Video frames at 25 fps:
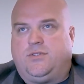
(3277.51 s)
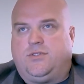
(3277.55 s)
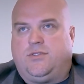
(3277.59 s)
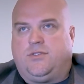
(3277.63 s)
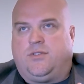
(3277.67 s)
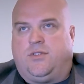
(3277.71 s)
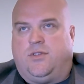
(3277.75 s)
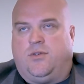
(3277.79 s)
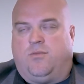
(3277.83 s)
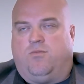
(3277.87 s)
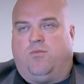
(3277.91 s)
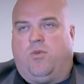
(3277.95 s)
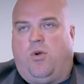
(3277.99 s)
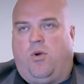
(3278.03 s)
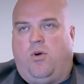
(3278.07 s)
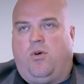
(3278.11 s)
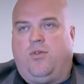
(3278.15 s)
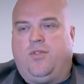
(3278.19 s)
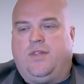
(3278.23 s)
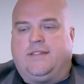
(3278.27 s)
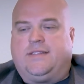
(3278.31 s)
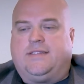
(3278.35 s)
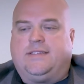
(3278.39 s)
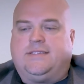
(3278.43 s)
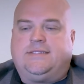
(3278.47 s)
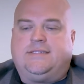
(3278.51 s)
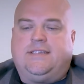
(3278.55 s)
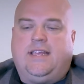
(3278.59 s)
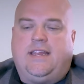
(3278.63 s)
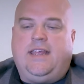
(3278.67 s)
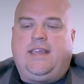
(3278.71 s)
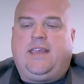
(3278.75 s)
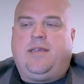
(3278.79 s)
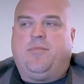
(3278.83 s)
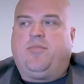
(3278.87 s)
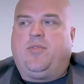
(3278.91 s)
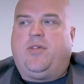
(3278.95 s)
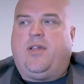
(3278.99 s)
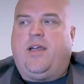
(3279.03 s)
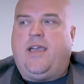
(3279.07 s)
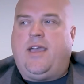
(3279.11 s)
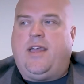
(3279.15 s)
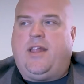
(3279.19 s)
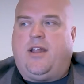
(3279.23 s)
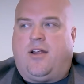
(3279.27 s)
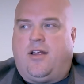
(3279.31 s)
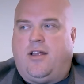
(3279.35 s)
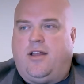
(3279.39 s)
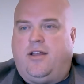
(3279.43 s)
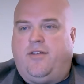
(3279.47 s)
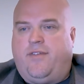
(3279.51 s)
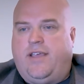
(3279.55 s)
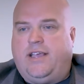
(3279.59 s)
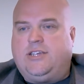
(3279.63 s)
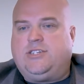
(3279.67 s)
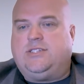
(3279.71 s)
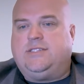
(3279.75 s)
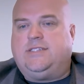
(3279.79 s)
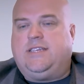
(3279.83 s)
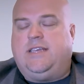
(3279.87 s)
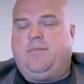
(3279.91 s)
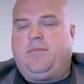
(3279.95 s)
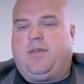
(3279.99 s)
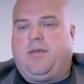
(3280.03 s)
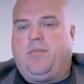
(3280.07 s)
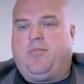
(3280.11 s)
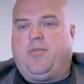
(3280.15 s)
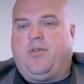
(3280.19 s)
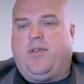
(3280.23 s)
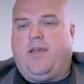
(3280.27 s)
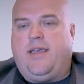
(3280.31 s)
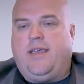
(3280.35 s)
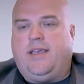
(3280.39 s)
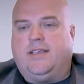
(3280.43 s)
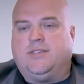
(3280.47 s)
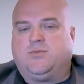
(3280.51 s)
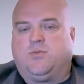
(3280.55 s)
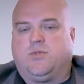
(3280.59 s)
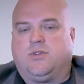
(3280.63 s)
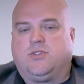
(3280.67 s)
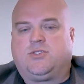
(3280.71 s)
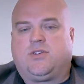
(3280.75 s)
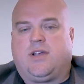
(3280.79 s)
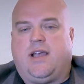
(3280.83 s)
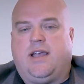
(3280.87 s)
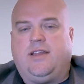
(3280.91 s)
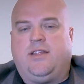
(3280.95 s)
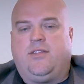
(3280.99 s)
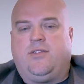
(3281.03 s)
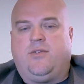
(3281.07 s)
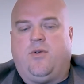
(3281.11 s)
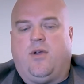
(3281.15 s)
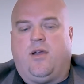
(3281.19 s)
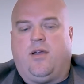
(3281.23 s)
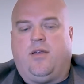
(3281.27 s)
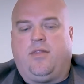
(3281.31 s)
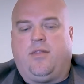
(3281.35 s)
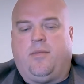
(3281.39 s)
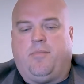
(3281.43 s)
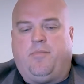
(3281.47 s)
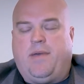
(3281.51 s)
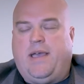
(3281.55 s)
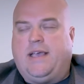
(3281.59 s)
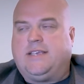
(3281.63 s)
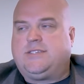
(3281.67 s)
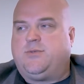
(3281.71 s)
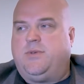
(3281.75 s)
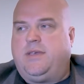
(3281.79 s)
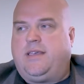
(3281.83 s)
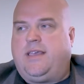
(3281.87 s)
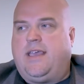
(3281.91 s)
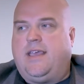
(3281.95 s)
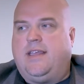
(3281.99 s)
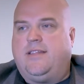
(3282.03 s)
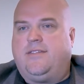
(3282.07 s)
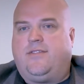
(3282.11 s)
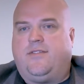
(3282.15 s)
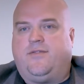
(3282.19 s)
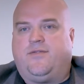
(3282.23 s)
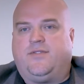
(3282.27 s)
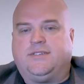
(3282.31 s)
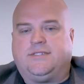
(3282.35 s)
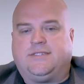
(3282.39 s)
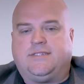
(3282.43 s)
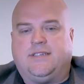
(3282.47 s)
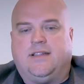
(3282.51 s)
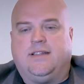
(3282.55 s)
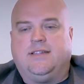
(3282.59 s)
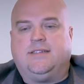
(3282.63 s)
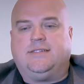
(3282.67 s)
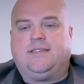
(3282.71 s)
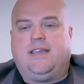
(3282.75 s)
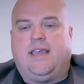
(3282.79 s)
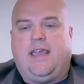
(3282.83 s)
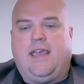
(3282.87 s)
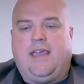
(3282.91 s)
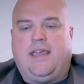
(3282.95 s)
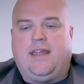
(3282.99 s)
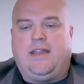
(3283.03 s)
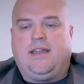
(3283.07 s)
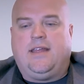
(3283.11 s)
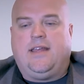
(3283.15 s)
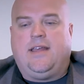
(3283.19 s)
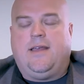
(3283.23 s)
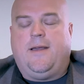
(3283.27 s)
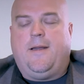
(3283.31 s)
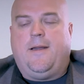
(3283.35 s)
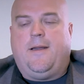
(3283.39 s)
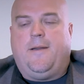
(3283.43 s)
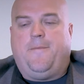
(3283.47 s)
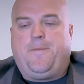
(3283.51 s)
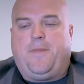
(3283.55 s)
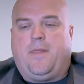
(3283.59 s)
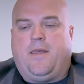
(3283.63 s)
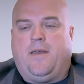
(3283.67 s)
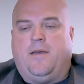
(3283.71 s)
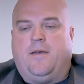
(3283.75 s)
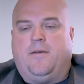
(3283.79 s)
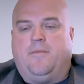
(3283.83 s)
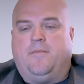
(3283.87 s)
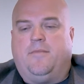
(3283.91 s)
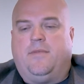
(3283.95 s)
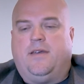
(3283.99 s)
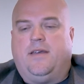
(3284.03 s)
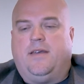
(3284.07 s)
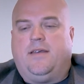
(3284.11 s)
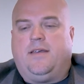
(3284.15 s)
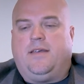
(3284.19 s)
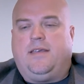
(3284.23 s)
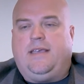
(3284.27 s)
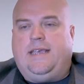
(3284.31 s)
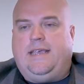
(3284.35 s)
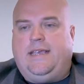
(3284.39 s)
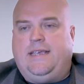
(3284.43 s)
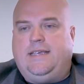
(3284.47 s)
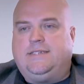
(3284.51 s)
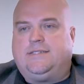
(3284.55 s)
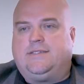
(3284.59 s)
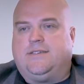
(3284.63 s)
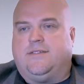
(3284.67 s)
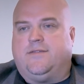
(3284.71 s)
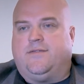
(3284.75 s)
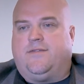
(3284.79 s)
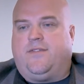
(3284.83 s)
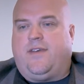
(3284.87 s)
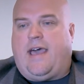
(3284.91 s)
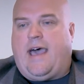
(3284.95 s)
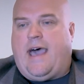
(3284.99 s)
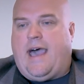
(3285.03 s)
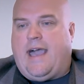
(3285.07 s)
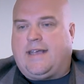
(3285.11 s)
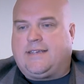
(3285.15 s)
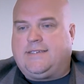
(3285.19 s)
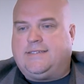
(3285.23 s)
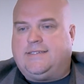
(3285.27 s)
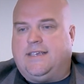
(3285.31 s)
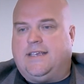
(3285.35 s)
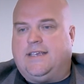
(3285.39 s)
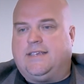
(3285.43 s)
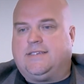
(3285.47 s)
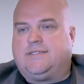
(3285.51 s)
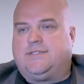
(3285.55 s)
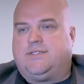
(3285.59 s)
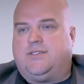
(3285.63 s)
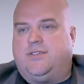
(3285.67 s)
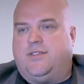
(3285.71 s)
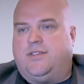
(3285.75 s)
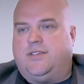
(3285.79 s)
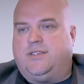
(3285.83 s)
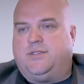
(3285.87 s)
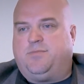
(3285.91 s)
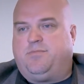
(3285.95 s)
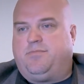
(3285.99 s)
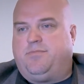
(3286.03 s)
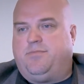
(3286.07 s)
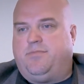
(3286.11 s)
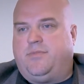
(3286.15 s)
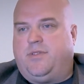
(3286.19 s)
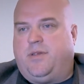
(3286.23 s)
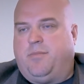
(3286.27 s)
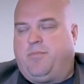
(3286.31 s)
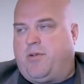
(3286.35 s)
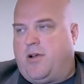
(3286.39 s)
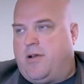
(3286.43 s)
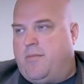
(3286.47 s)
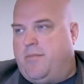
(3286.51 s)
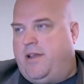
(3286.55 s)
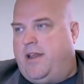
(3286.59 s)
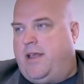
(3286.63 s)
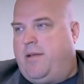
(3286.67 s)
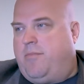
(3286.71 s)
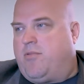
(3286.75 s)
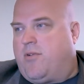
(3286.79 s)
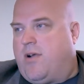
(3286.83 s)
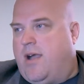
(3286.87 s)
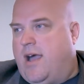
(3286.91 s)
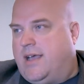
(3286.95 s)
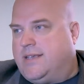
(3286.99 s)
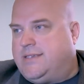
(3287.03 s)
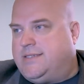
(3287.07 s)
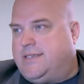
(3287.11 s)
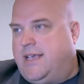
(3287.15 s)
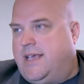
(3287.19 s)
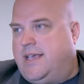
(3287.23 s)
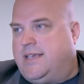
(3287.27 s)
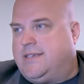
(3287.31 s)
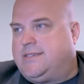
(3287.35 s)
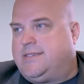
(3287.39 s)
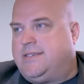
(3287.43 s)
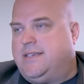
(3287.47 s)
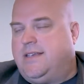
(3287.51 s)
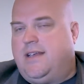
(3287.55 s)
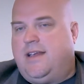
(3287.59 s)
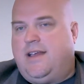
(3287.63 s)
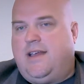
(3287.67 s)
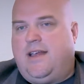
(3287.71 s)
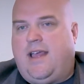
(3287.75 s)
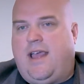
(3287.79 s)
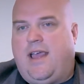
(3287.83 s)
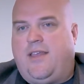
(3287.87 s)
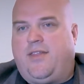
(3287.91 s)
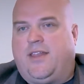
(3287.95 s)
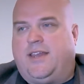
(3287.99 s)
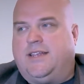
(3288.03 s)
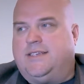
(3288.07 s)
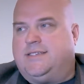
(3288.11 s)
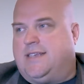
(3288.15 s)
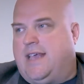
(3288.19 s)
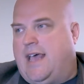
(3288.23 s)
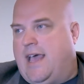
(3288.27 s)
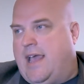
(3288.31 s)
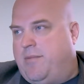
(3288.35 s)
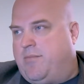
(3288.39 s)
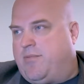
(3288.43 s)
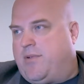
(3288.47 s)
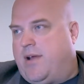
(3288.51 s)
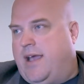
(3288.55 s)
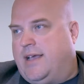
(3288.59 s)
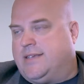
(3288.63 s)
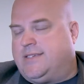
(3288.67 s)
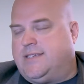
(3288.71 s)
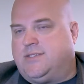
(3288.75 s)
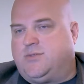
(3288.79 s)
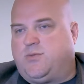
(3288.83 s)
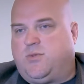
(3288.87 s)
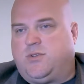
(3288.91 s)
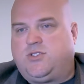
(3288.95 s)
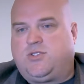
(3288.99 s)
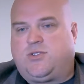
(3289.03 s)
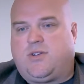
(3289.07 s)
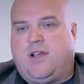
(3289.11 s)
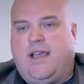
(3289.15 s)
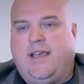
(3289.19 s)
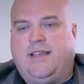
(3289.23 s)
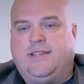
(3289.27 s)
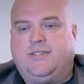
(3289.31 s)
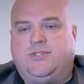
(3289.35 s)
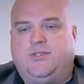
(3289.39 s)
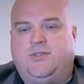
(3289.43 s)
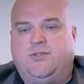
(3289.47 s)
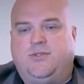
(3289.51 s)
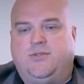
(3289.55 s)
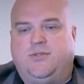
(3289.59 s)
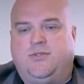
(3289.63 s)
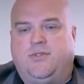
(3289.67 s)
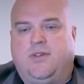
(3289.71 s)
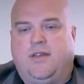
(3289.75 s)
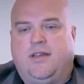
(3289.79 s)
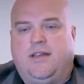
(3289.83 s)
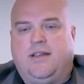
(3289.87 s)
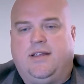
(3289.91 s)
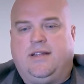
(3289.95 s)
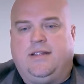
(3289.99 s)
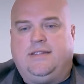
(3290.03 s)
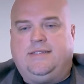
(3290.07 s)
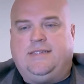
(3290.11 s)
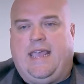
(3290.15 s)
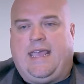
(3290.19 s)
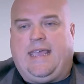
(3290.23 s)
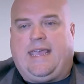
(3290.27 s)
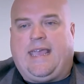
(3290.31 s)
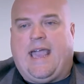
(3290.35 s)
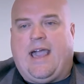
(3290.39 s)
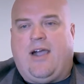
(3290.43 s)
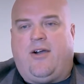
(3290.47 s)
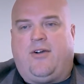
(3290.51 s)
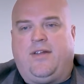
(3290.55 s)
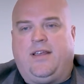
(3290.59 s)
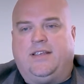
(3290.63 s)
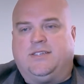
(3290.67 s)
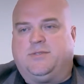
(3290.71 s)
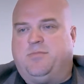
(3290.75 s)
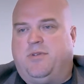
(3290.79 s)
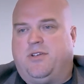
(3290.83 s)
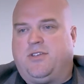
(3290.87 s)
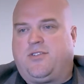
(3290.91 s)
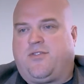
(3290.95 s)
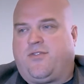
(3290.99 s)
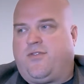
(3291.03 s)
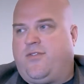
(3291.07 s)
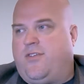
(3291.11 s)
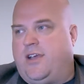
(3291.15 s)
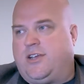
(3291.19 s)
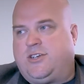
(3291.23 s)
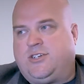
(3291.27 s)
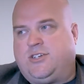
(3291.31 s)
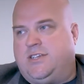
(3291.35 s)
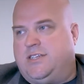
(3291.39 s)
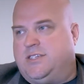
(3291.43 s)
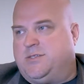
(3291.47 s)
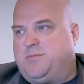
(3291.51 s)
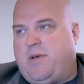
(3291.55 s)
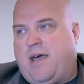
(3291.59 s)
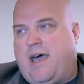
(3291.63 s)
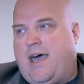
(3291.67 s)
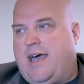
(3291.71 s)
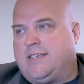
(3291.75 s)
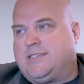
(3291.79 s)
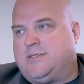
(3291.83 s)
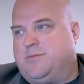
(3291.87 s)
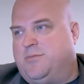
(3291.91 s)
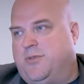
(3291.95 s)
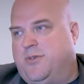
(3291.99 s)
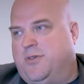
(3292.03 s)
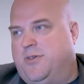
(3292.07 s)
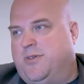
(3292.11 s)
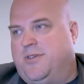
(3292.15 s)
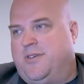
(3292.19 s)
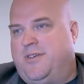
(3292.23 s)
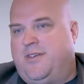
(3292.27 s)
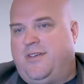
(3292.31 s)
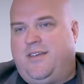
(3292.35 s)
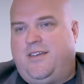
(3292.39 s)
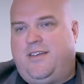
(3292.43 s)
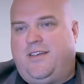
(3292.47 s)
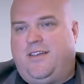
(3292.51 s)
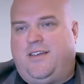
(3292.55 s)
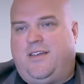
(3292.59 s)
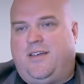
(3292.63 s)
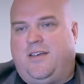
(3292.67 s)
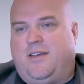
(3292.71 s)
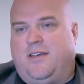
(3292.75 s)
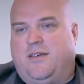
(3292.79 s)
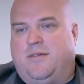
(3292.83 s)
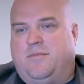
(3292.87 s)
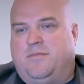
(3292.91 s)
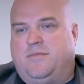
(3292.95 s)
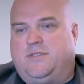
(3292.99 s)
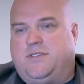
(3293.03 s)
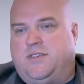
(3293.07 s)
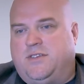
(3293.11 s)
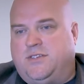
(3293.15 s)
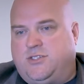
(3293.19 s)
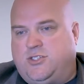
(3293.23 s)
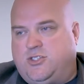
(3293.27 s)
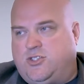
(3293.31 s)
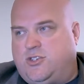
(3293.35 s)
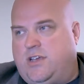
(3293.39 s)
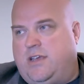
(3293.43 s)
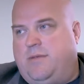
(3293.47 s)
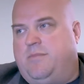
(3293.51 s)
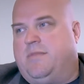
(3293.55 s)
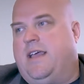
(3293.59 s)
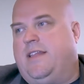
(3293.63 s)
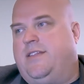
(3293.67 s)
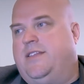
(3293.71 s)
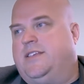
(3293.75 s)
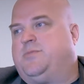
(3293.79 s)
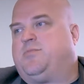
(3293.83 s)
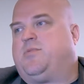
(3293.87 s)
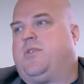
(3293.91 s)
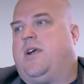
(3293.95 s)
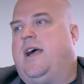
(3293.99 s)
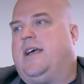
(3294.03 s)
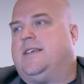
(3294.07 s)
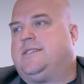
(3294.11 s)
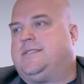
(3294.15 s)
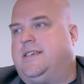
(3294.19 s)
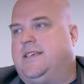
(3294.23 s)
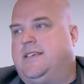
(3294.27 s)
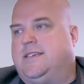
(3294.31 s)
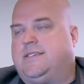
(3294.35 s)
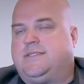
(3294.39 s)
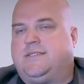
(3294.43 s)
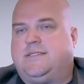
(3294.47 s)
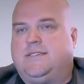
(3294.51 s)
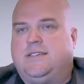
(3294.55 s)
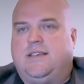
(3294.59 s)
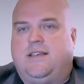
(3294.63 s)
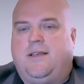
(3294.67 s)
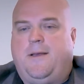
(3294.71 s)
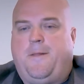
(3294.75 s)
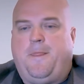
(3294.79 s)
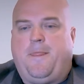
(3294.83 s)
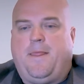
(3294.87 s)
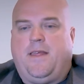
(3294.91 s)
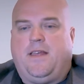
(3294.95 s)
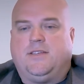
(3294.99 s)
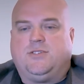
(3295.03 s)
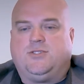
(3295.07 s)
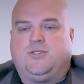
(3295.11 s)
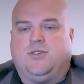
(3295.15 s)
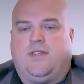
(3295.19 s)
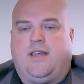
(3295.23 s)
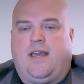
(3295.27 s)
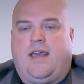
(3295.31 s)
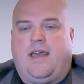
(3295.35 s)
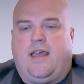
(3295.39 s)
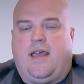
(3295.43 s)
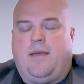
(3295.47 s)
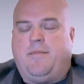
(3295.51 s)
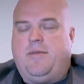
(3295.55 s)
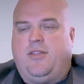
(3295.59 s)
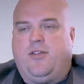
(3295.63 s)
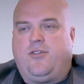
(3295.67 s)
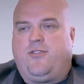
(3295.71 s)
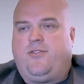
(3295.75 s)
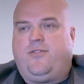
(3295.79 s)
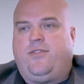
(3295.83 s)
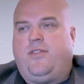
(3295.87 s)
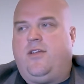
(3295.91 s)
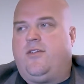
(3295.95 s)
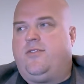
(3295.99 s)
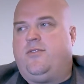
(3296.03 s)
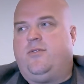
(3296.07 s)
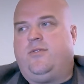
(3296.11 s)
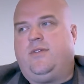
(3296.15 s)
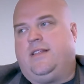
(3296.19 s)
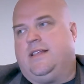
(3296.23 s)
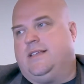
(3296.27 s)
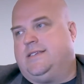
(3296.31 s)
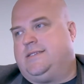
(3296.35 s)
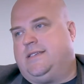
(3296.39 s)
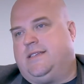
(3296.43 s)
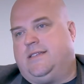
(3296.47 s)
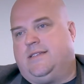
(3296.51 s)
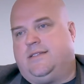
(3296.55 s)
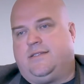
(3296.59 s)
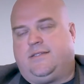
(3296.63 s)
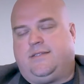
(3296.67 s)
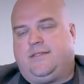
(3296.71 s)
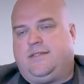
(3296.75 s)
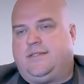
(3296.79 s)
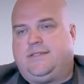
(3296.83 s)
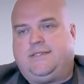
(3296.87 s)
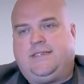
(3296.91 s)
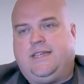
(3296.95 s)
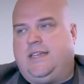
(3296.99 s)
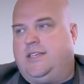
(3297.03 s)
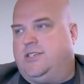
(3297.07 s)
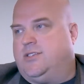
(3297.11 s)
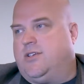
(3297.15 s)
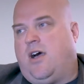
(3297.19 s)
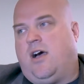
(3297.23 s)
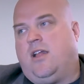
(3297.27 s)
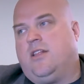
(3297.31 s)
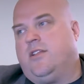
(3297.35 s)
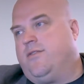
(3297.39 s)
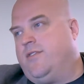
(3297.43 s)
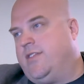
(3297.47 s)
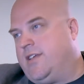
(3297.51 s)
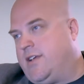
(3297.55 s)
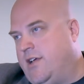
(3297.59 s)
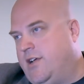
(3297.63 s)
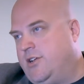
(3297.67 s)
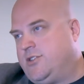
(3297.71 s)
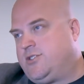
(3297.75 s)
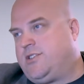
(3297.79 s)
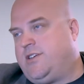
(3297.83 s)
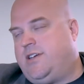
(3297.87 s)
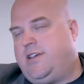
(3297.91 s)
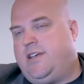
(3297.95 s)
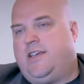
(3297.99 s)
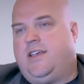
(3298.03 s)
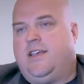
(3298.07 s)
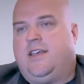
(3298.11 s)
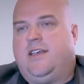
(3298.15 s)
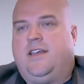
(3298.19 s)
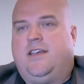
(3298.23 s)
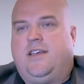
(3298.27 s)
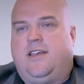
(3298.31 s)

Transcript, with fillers: the role that the city can play and our innovation team can play is we're trying to do our, the best we can to facilitate um, ease of access to this the permitting process and the design process. We're trying to take out as much friction as possible um, to streamline this process so that, I mean, they're, they're doing this in cities all over the country.